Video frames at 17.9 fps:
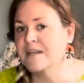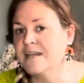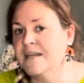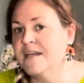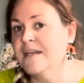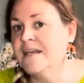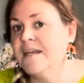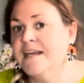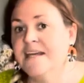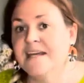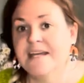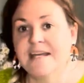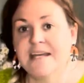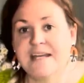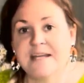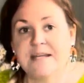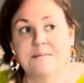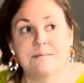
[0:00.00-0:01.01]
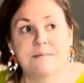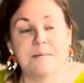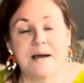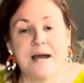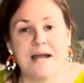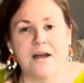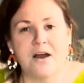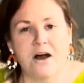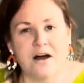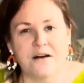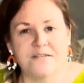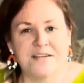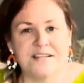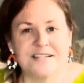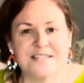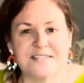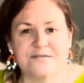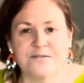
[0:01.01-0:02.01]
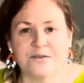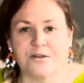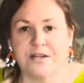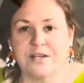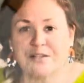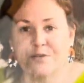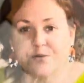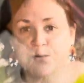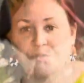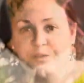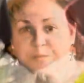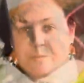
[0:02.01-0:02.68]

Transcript: can't get enough of this woman. Put that